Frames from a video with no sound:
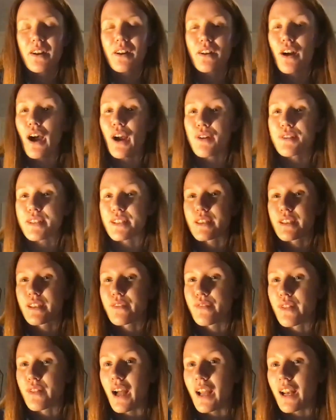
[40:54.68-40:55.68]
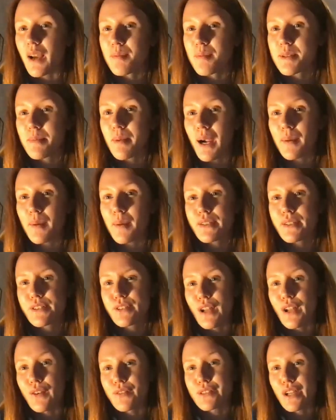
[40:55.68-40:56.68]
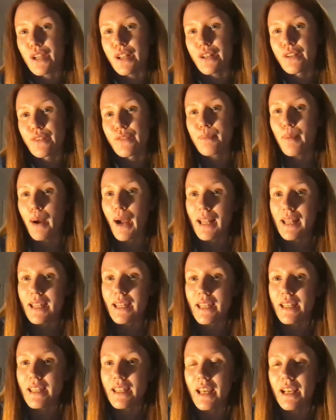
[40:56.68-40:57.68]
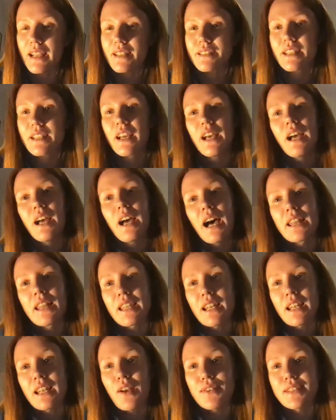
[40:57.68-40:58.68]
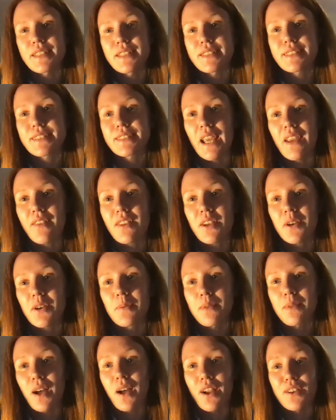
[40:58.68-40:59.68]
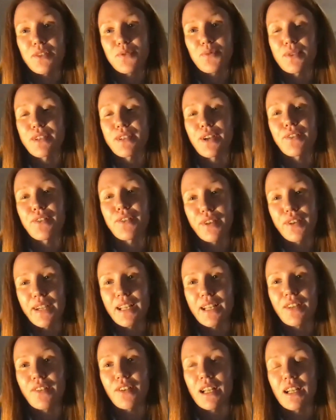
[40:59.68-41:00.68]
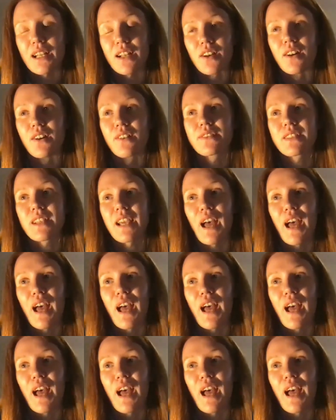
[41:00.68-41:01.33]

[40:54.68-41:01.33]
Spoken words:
I was in the flight ops department, so that was kind of piloty things. And then I was in safety and compliance, which I really, really loved.